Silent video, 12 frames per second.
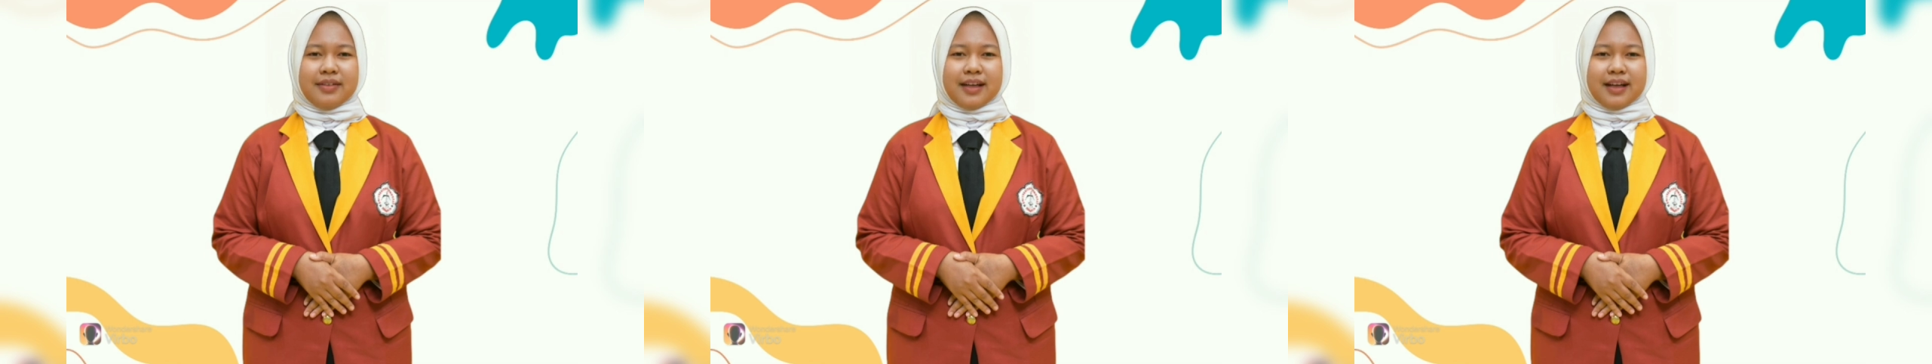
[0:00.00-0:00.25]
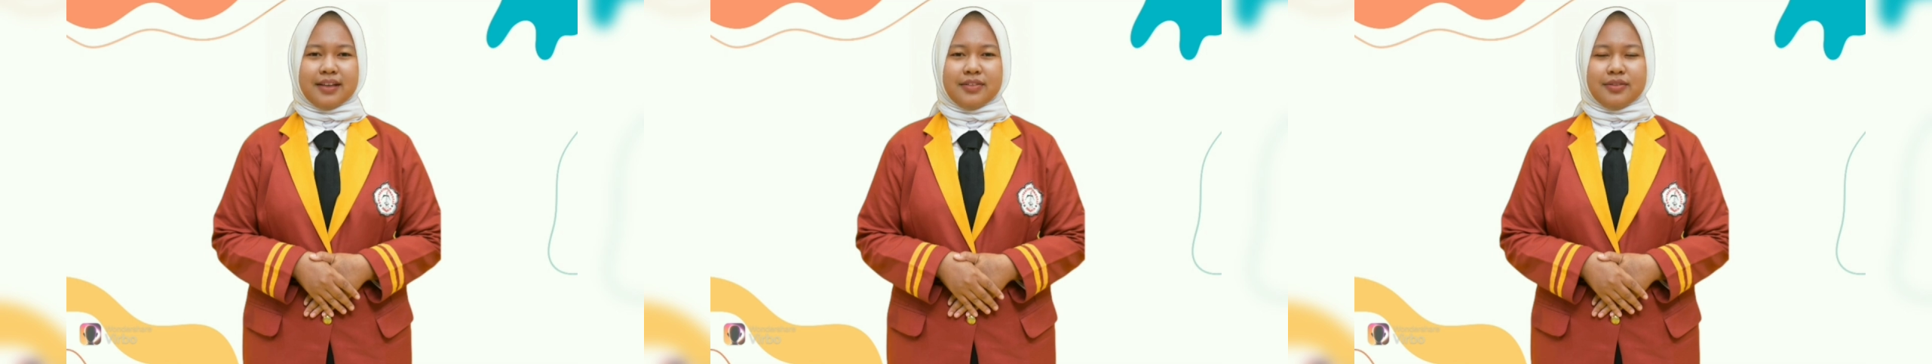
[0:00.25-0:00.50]

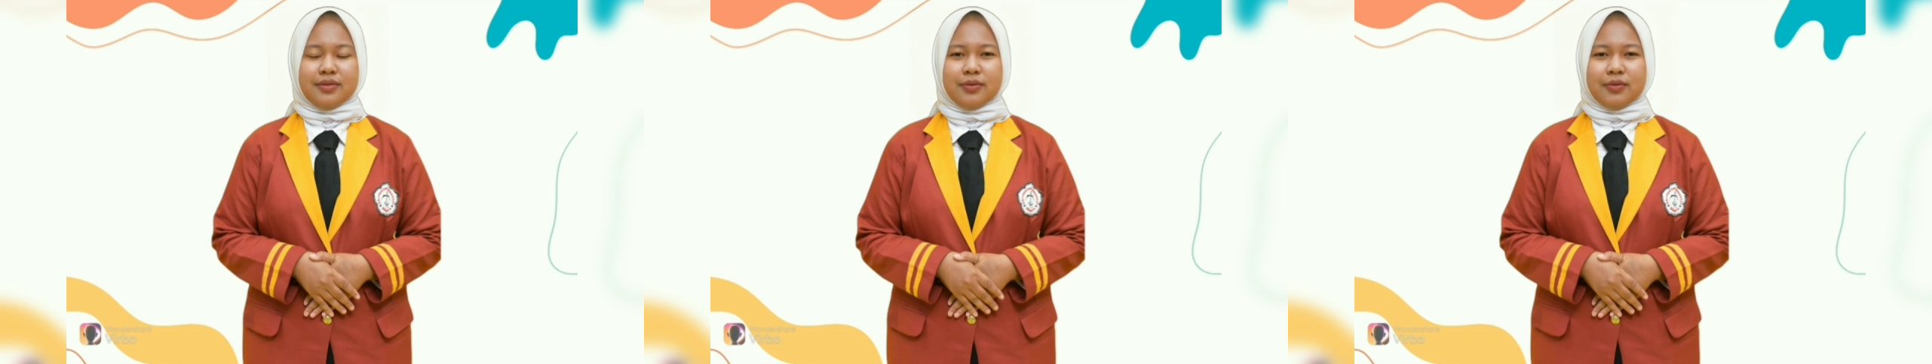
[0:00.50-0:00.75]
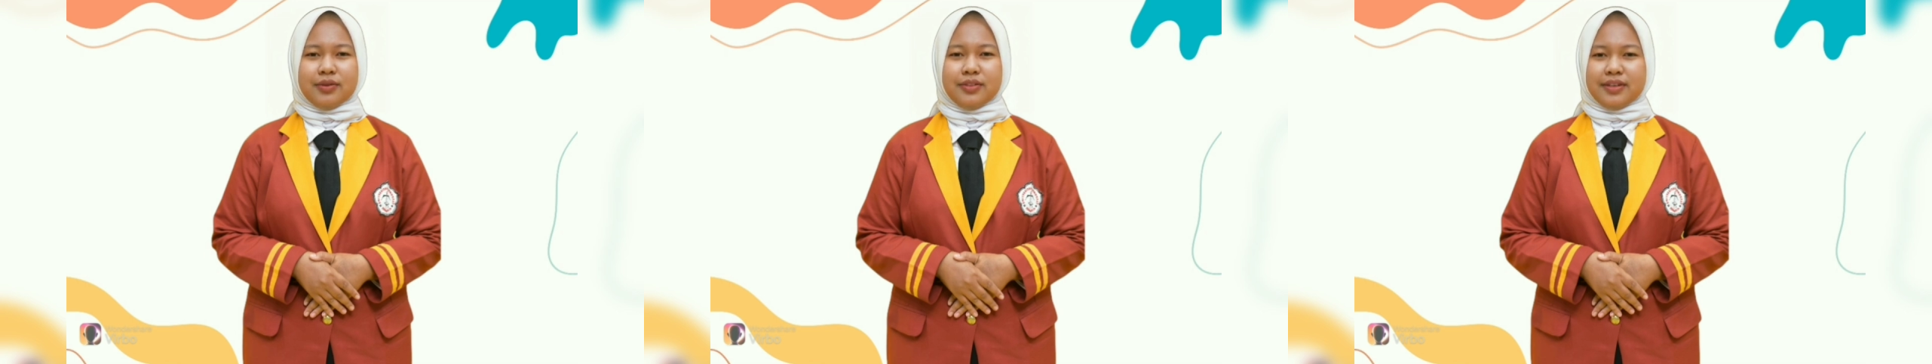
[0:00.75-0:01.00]
How to
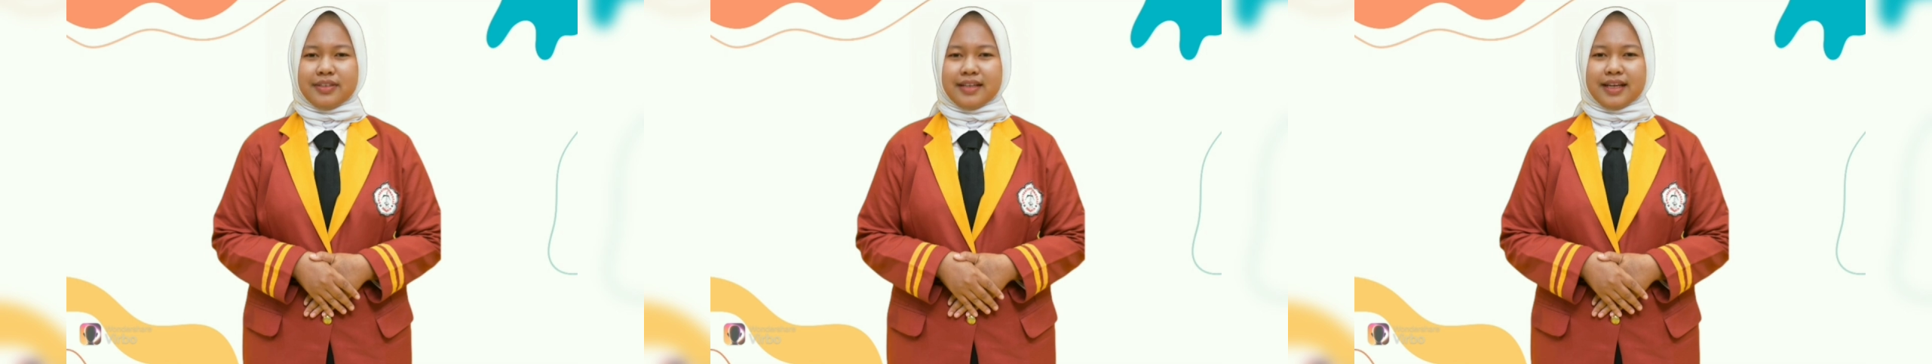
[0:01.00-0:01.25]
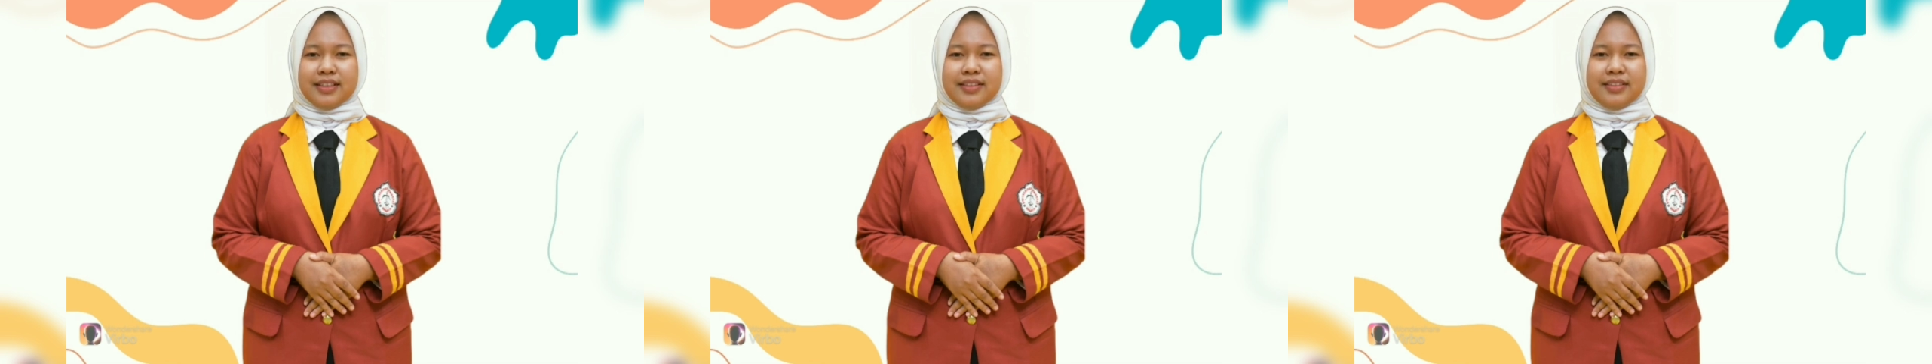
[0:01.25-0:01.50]
record
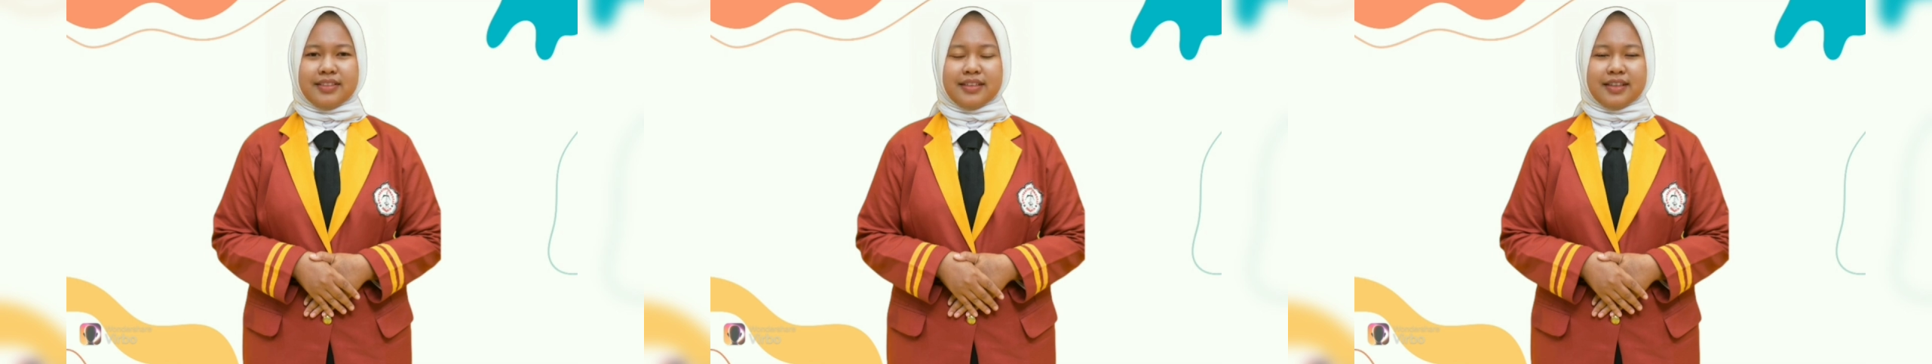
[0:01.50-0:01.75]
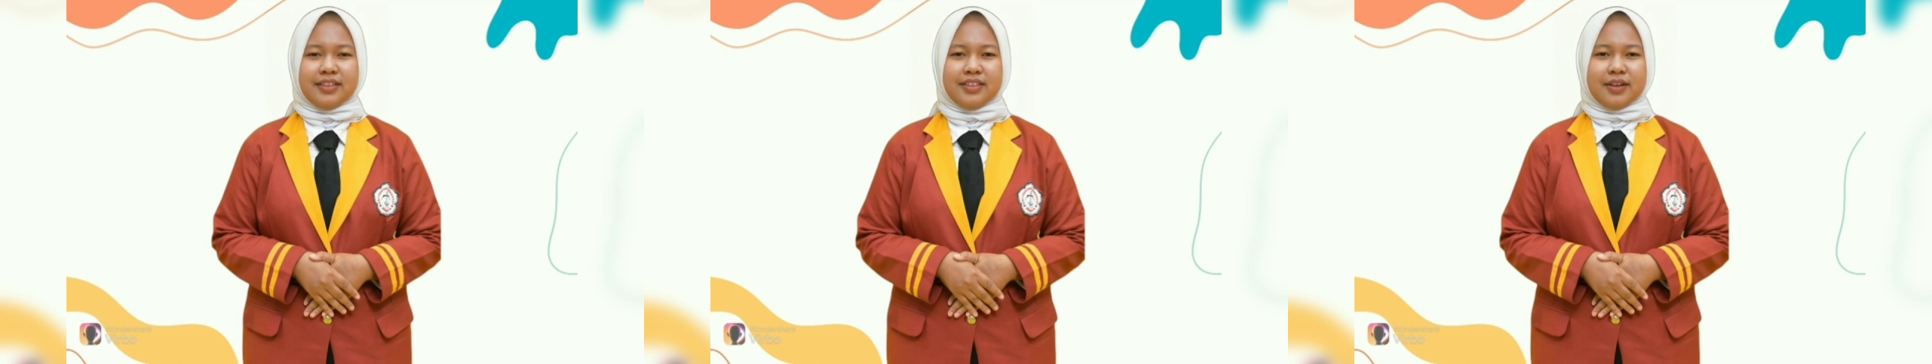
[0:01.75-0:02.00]
transactions
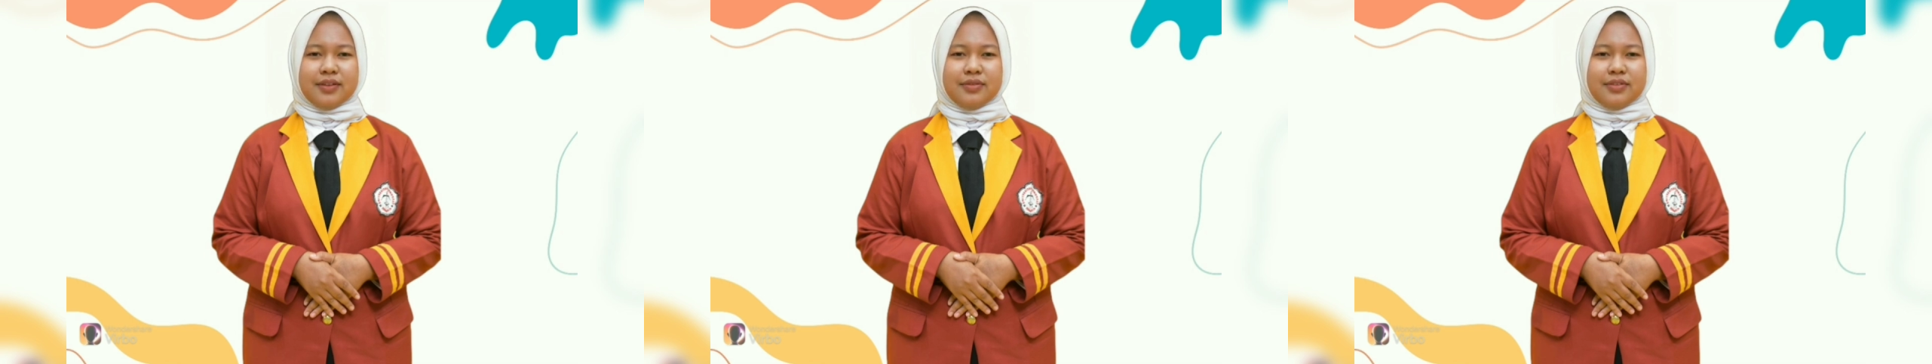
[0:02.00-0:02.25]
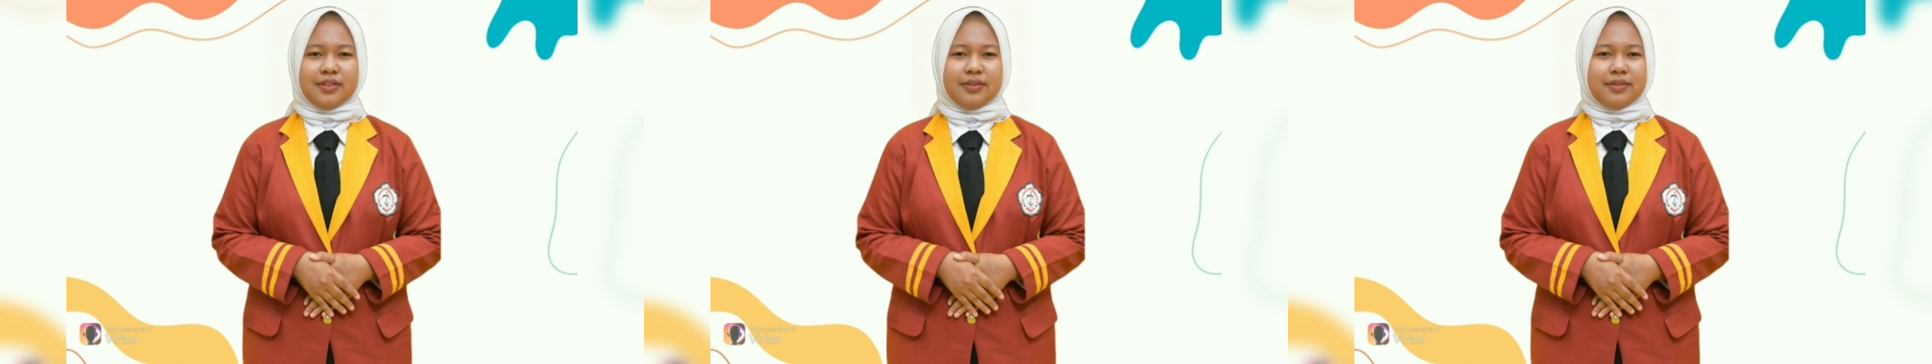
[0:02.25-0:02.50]
in the
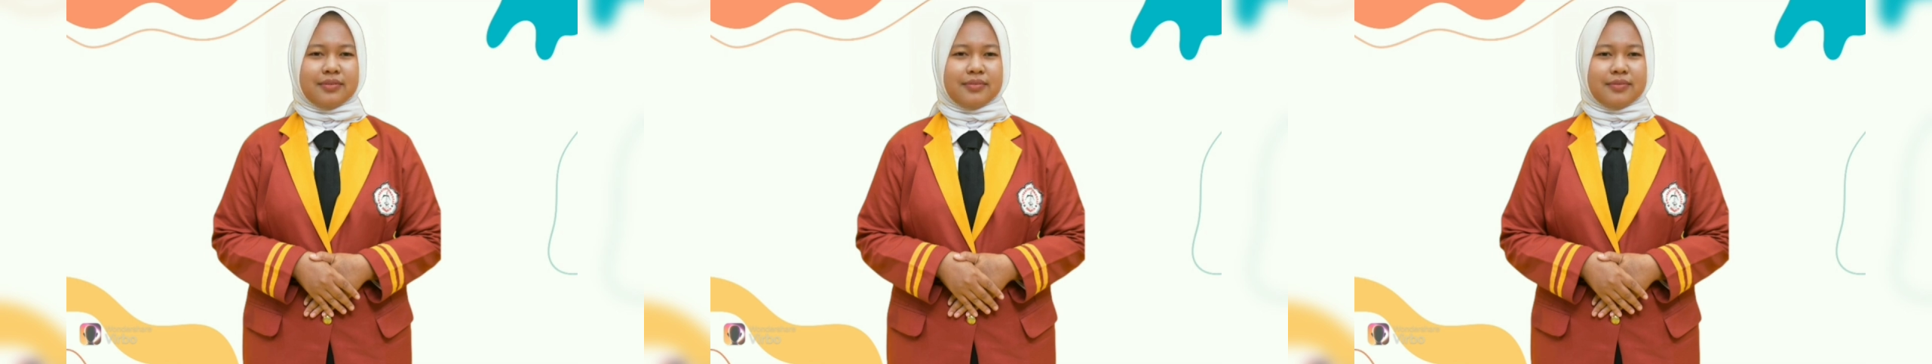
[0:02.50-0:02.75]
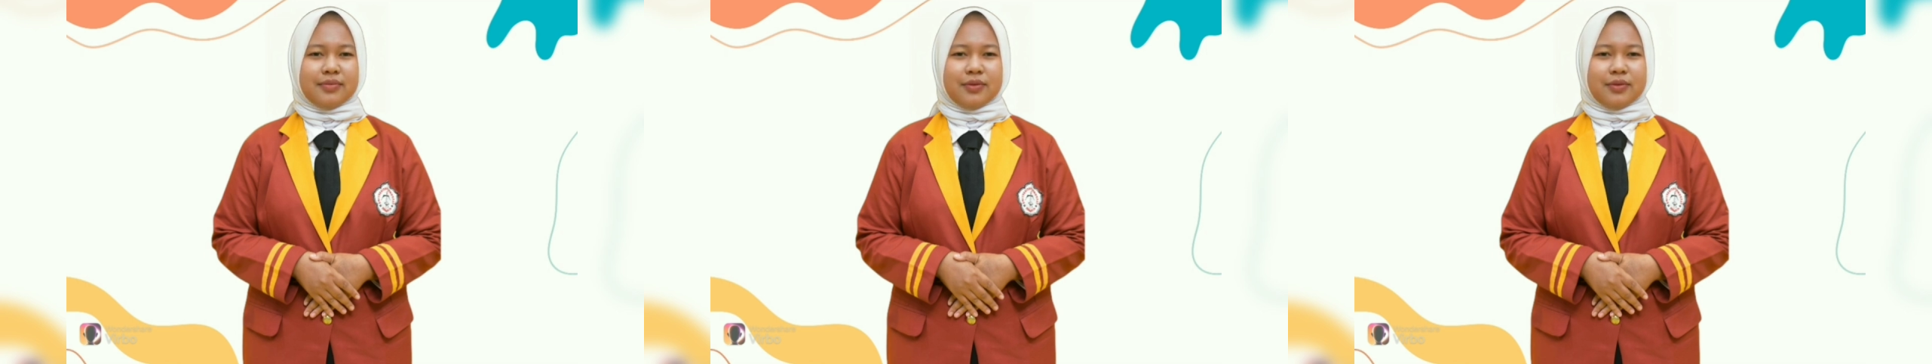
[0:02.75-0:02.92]
general journal.